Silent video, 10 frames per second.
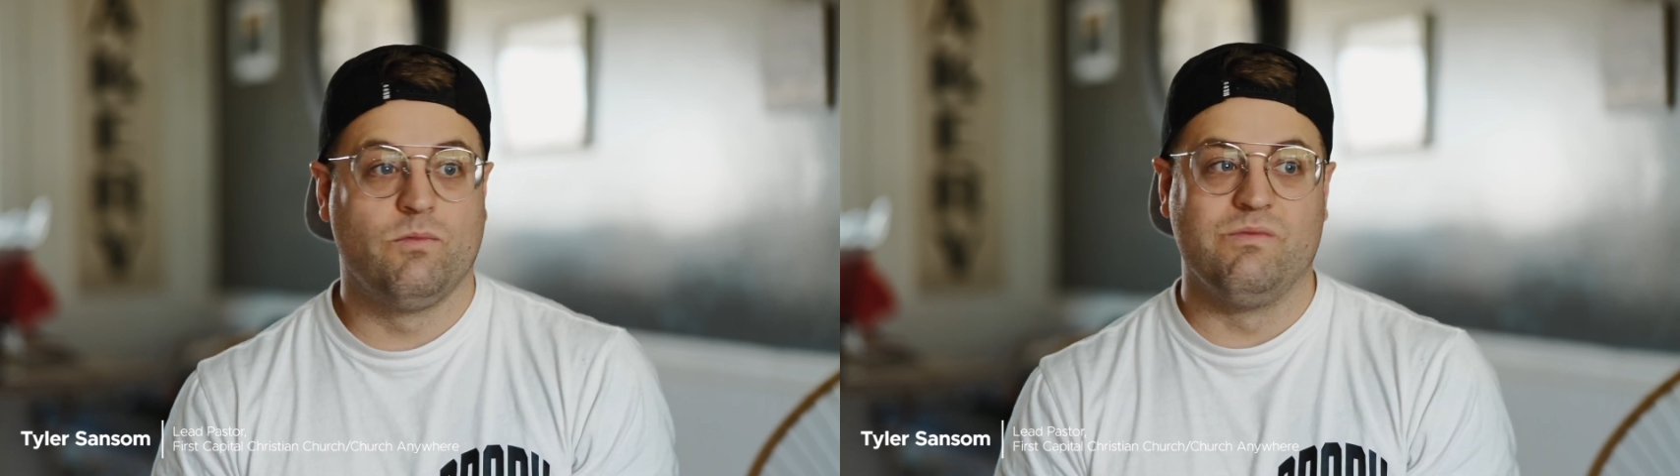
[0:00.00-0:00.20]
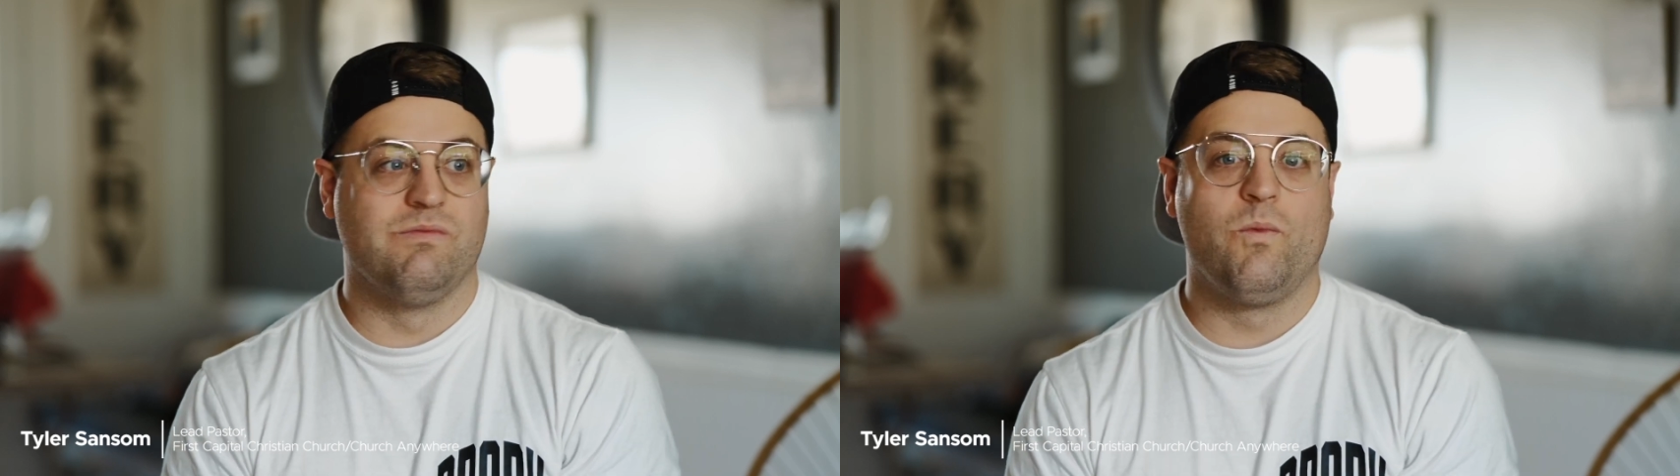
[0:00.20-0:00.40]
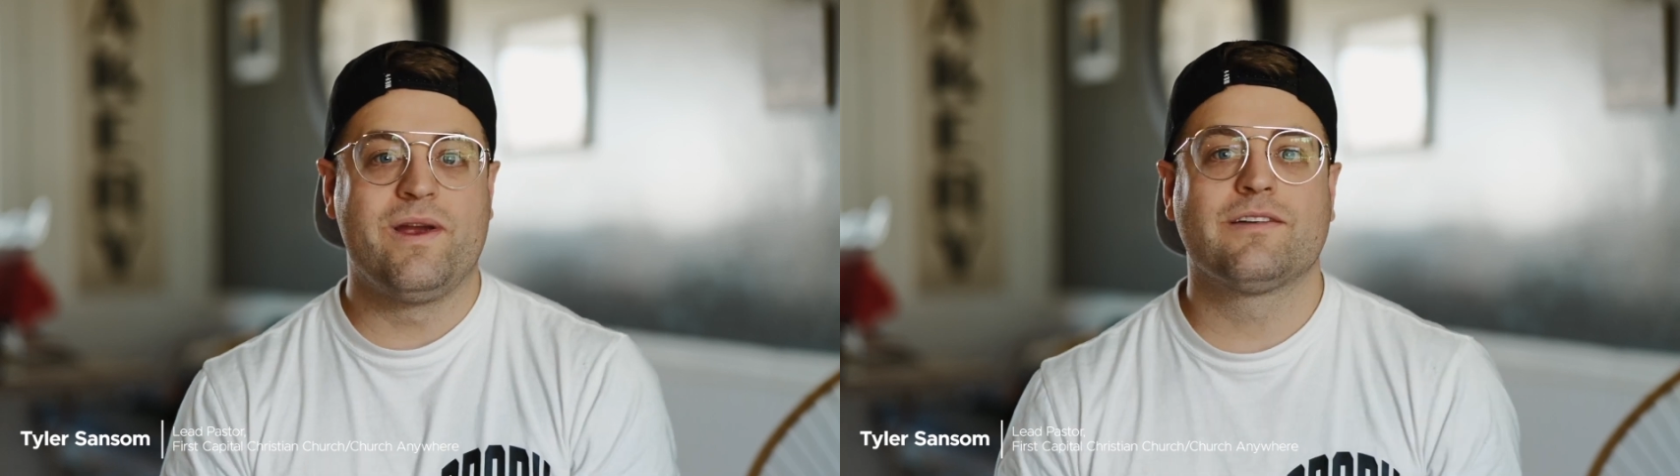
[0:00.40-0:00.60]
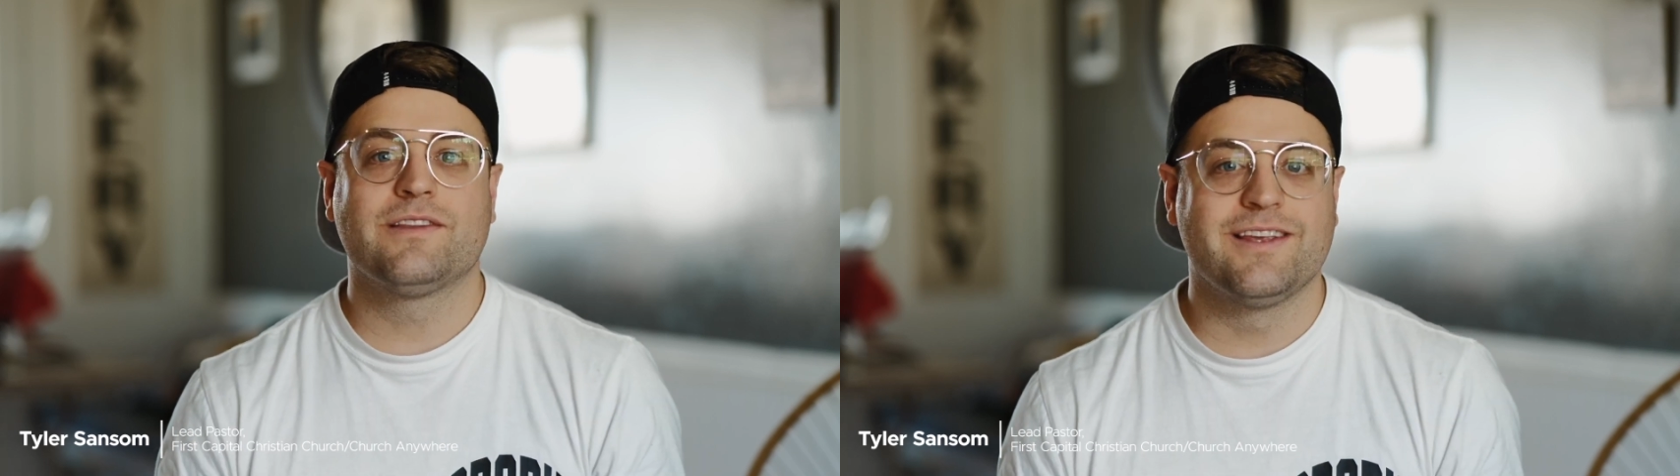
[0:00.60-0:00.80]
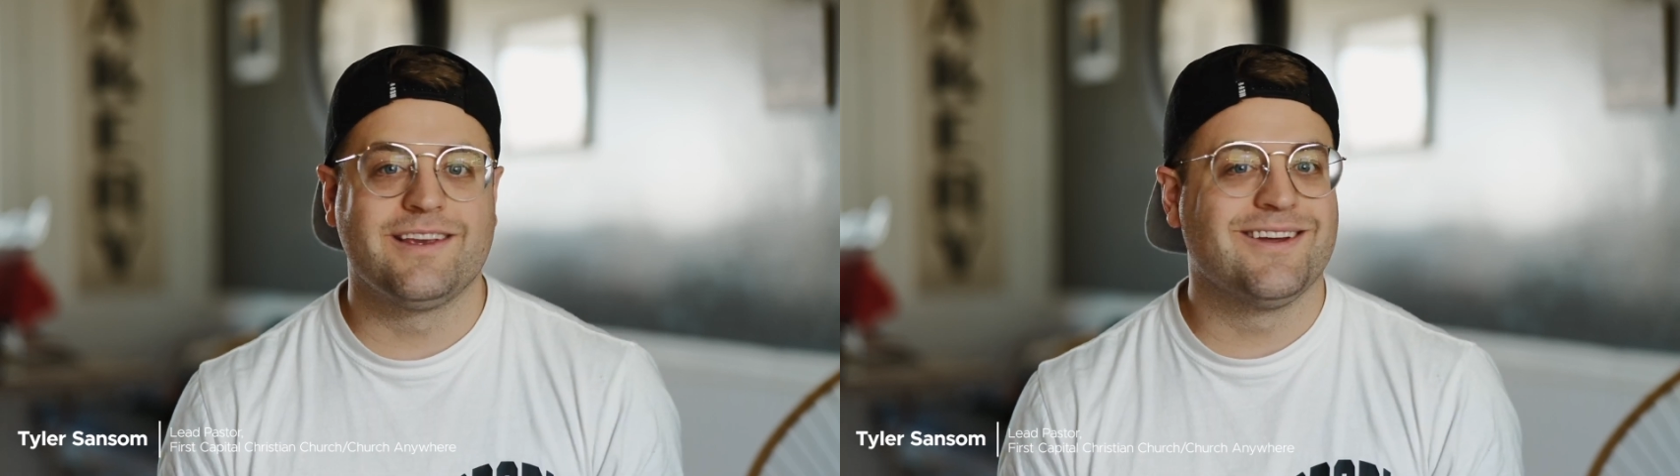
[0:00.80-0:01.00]

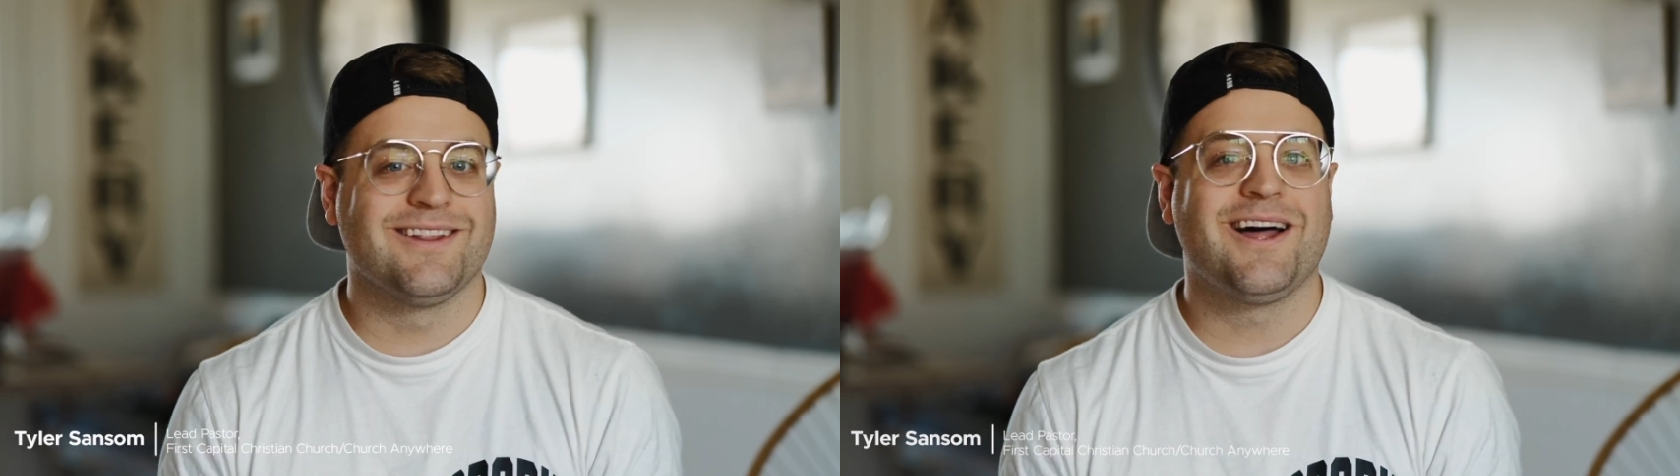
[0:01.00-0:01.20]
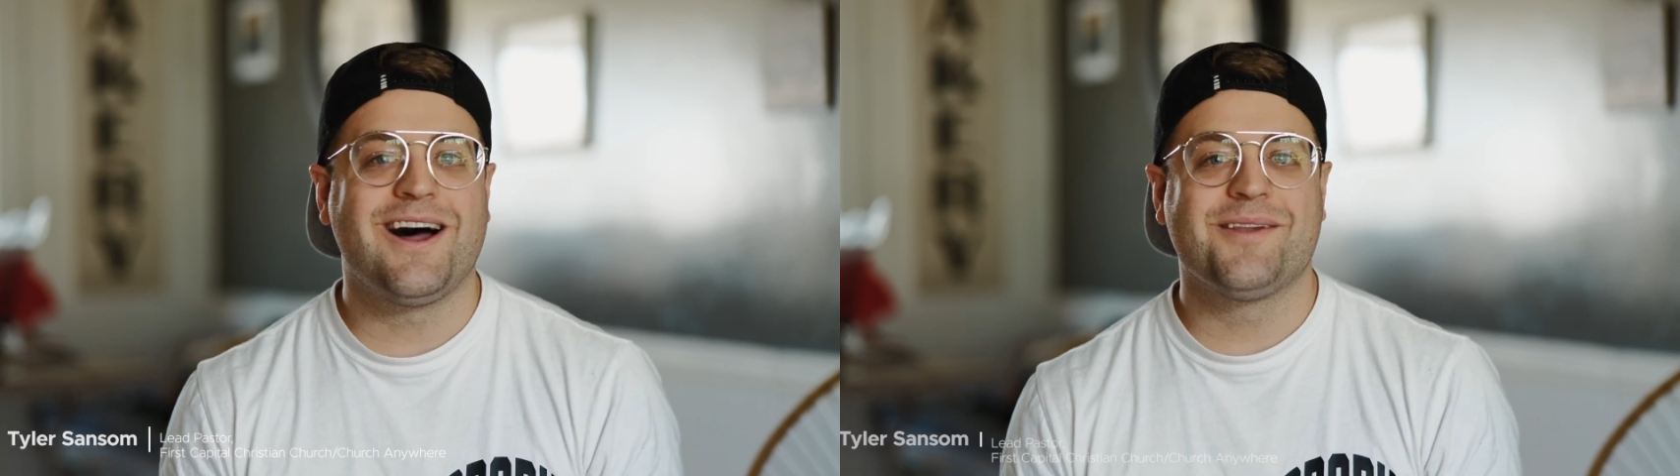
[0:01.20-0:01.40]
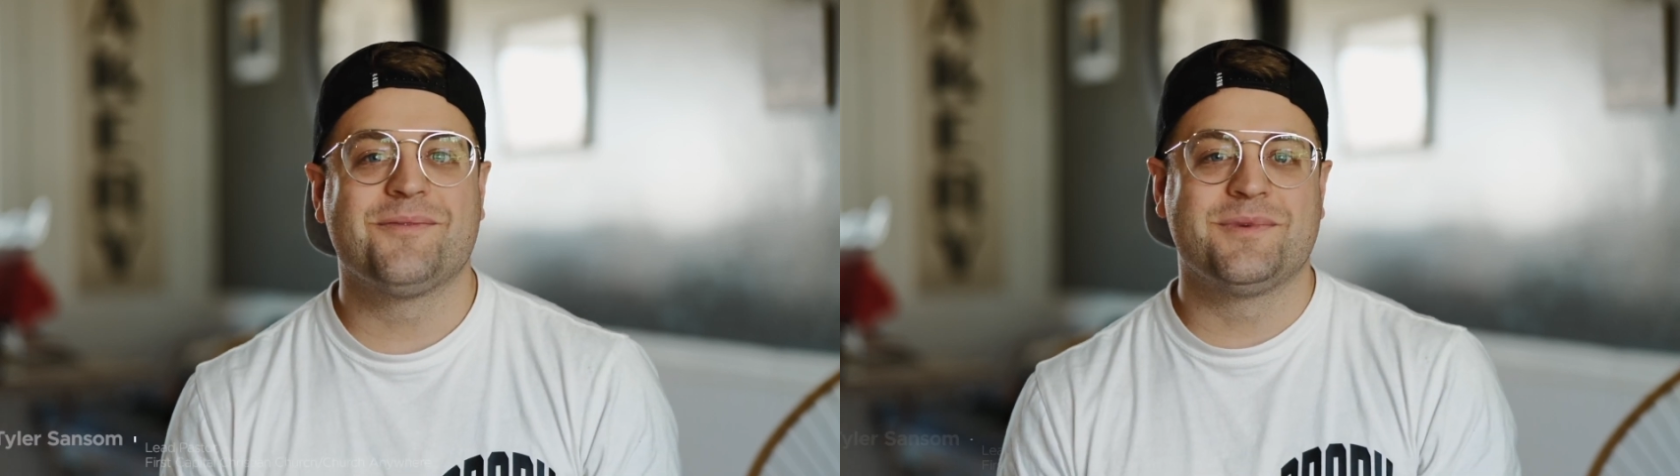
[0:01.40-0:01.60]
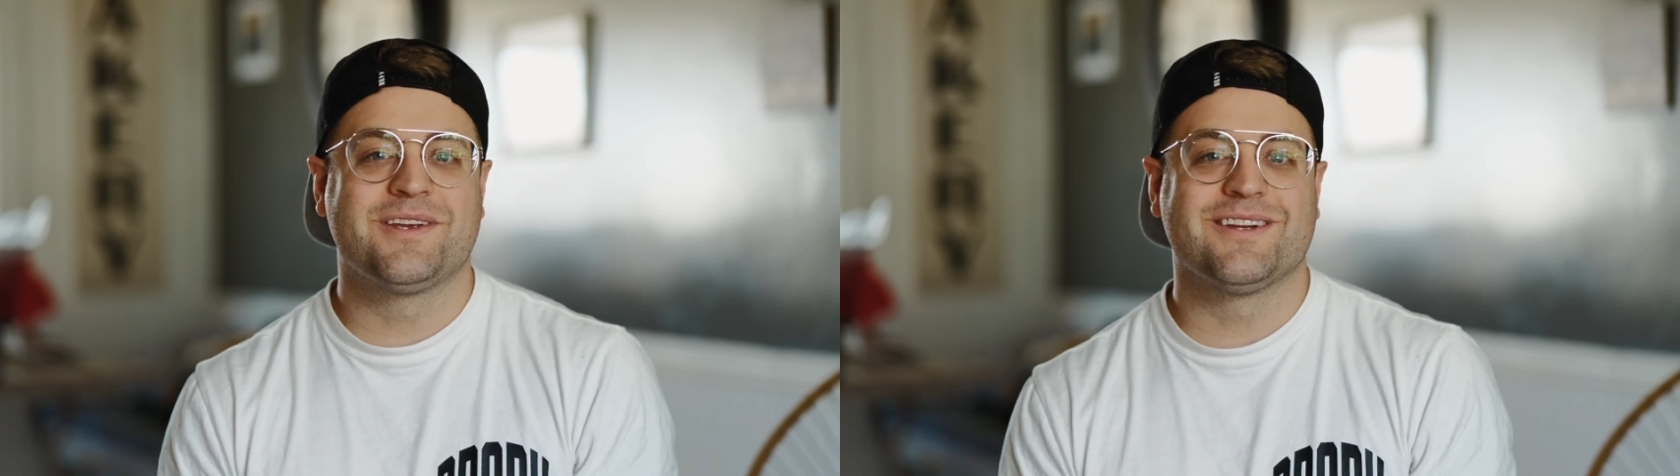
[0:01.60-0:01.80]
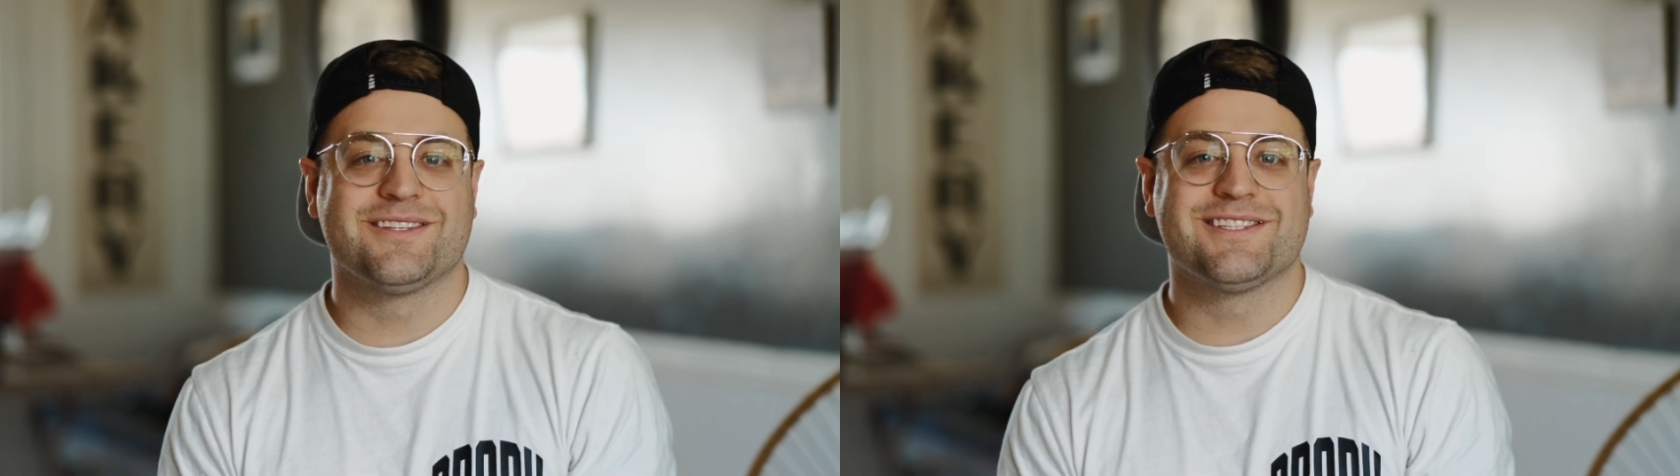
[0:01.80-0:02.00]
weirdly a lot
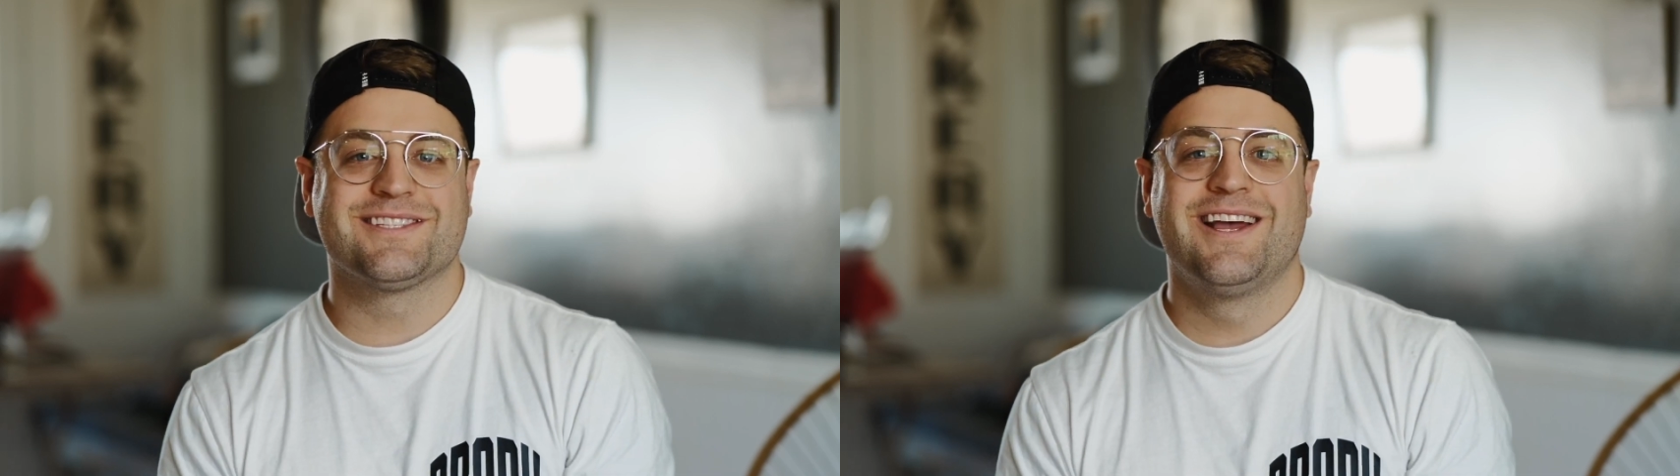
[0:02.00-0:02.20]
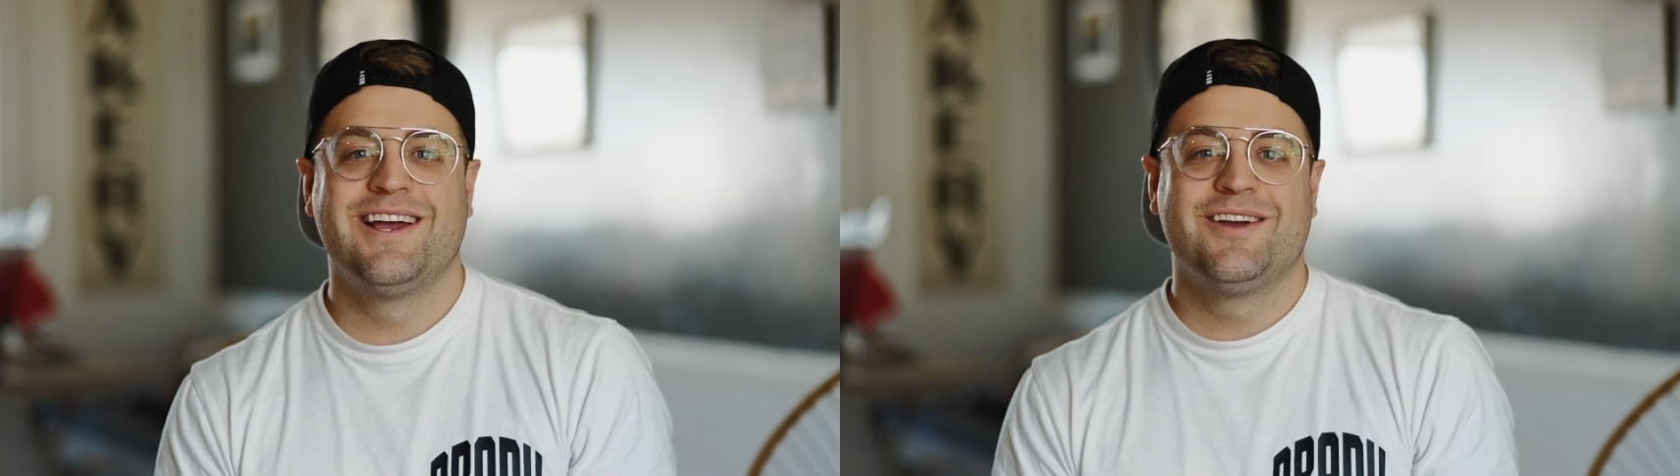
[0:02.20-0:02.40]
because